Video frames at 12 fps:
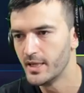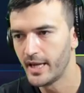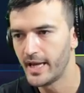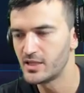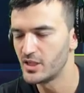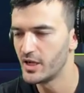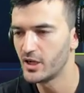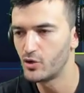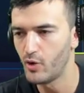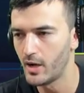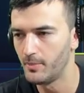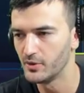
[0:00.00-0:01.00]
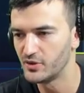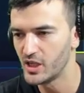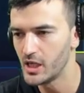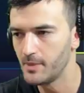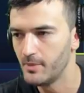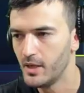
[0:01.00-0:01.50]
It's an incredible
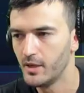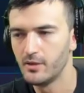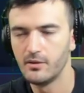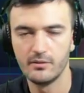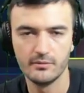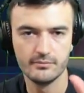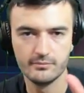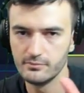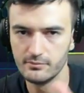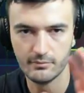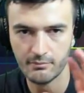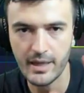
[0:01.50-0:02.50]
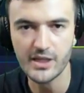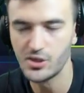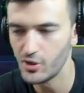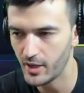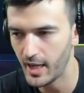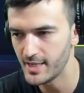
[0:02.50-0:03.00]
team. Make sure
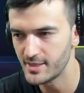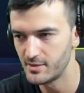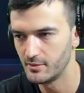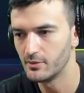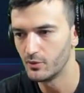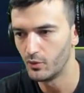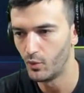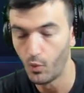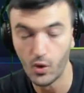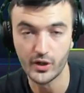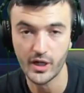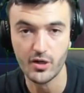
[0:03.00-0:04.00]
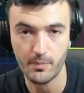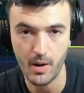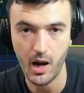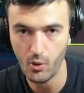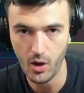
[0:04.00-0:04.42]
you guys work on your power